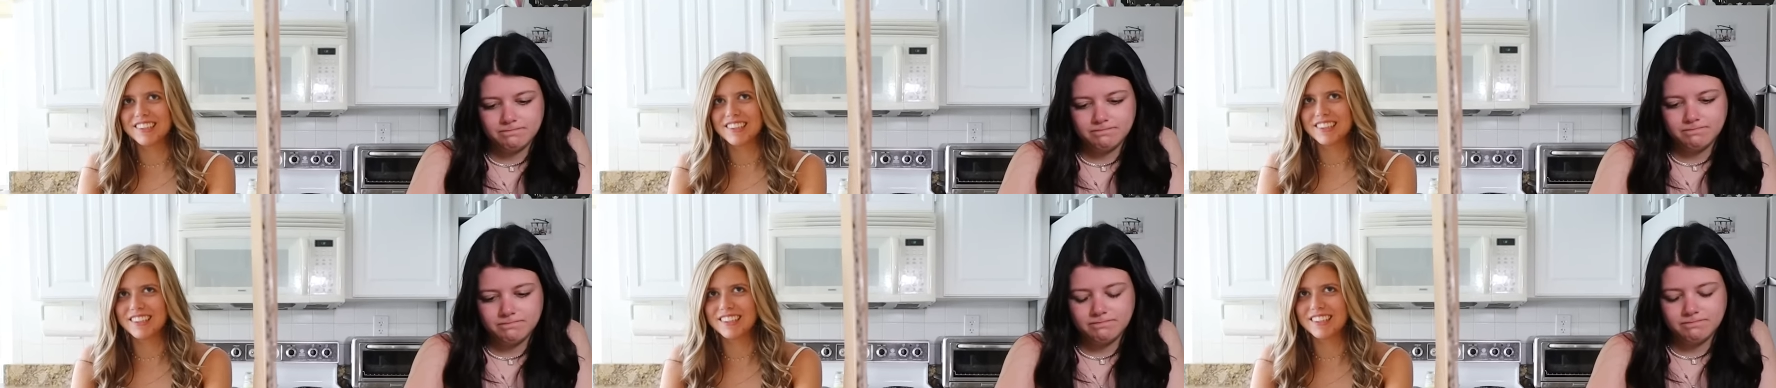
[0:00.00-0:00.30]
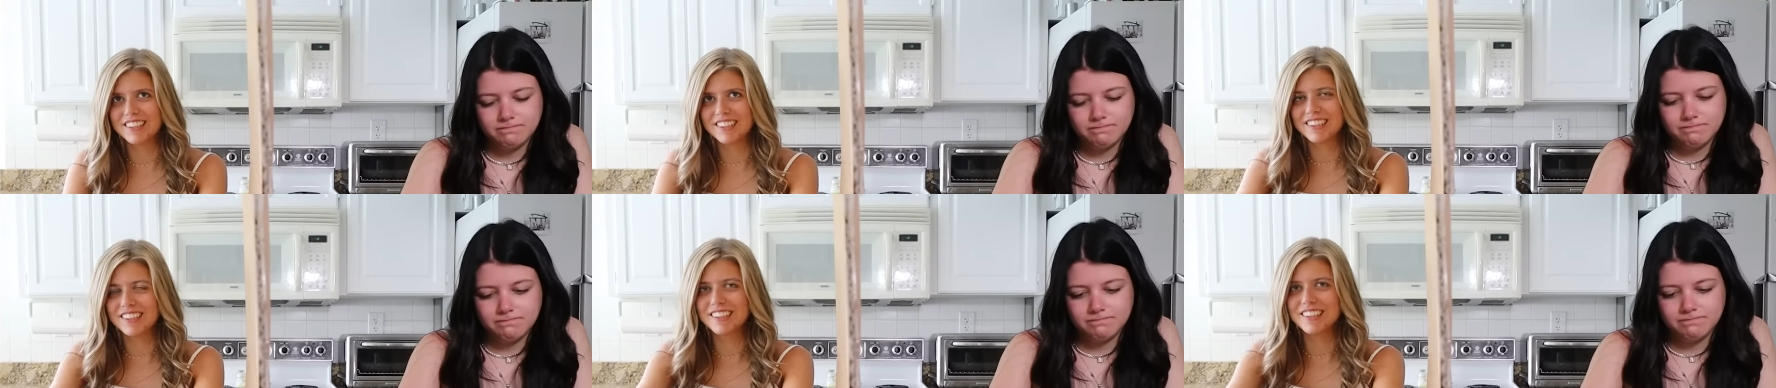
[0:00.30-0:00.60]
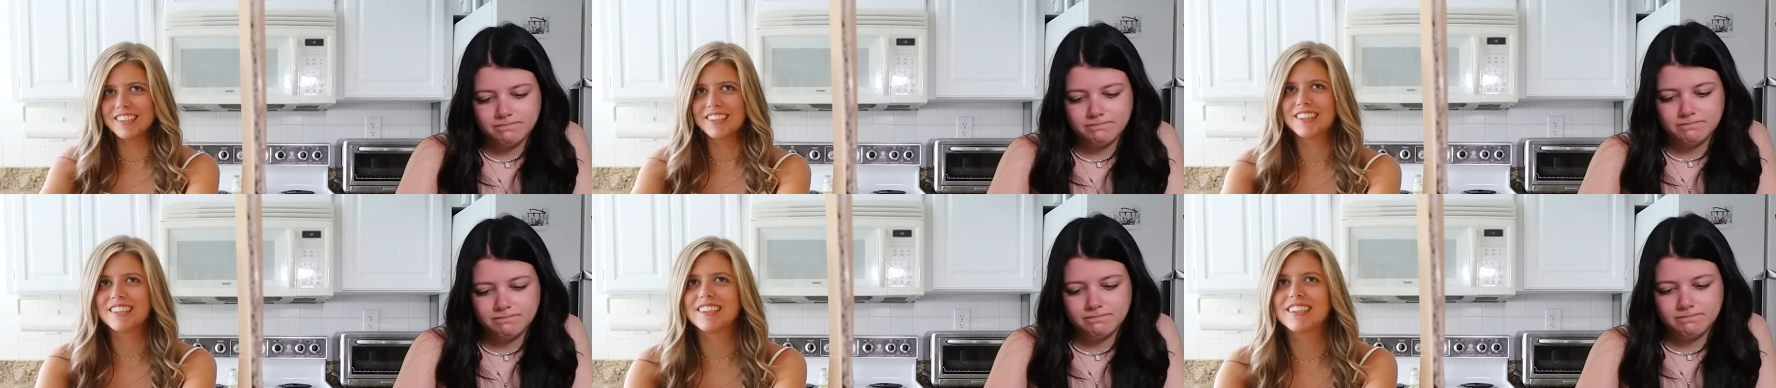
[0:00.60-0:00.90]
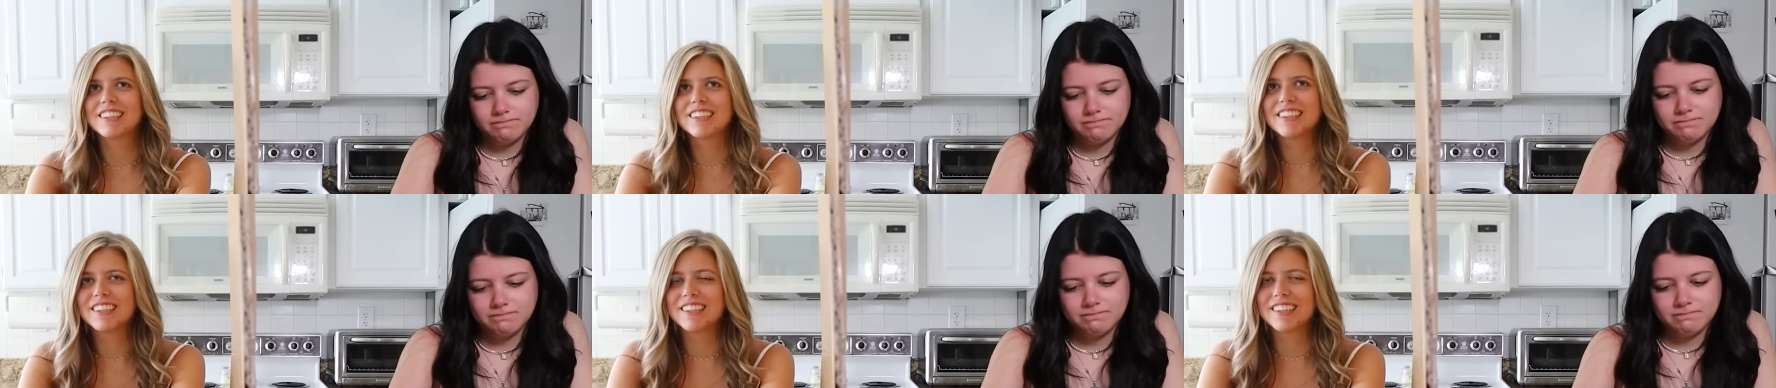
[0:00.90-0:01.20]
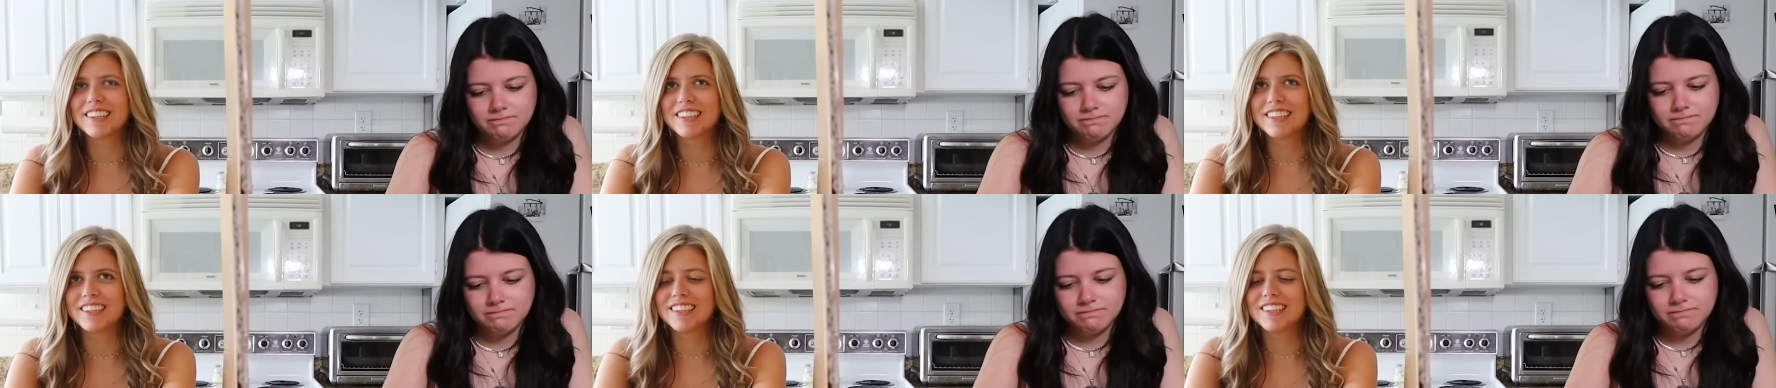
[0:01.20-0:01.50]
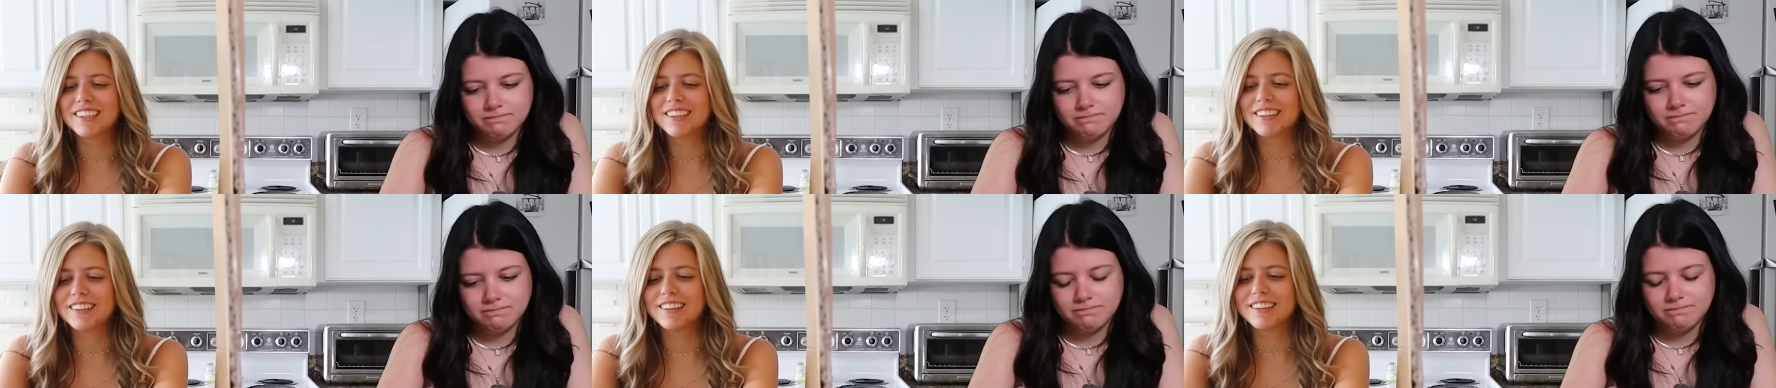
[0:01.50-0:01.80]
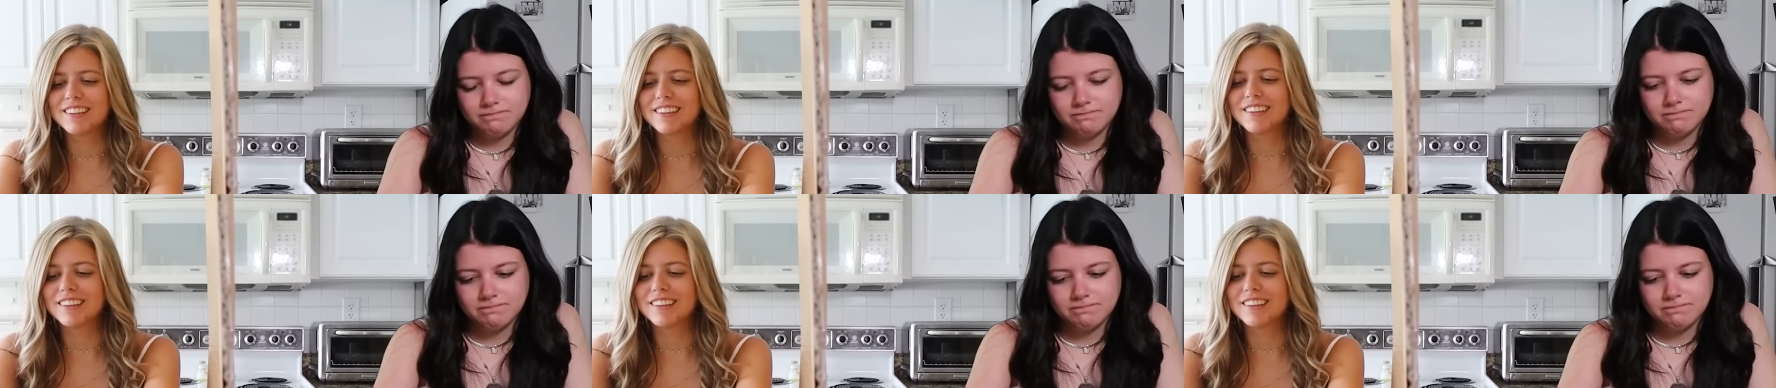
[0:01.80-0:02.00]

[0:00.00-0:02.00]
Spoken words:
(no one is talking)